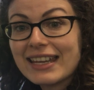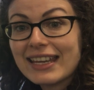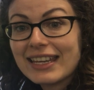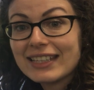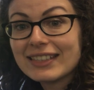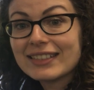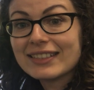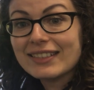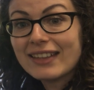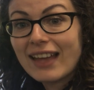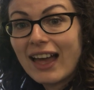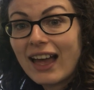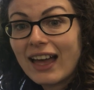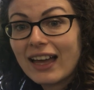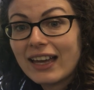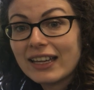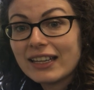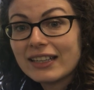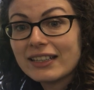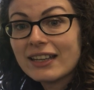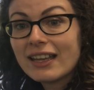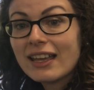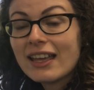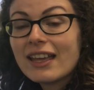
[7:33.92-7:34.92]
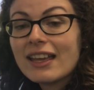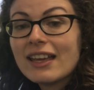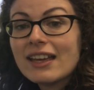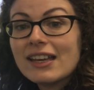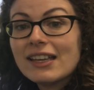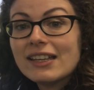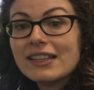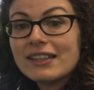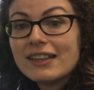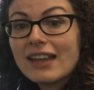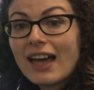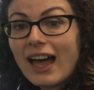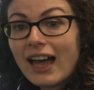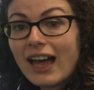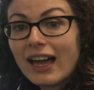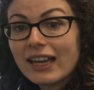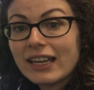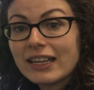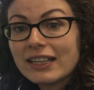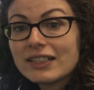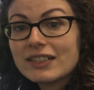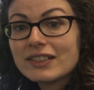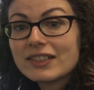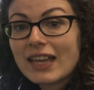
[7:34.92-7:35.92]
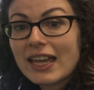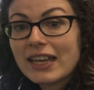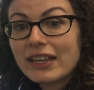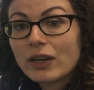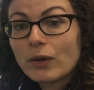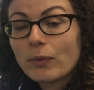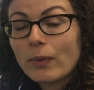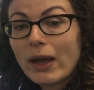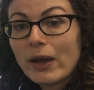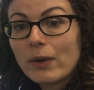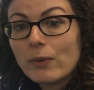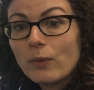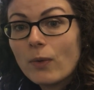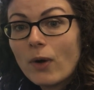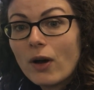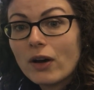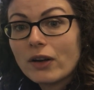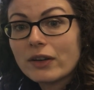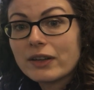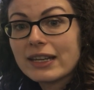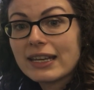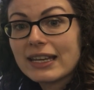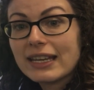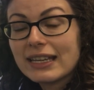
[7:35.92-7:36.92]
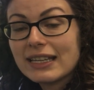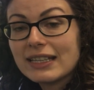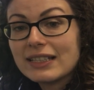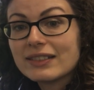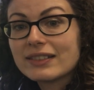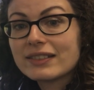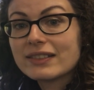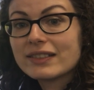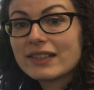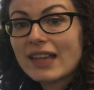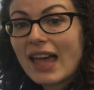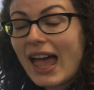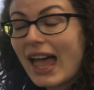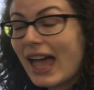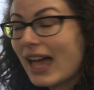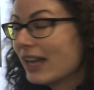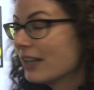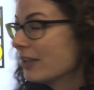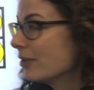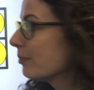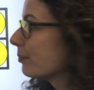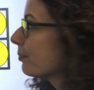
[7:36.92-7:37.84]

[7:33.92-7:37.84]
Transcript: is 9. 9 take away 1 is 10.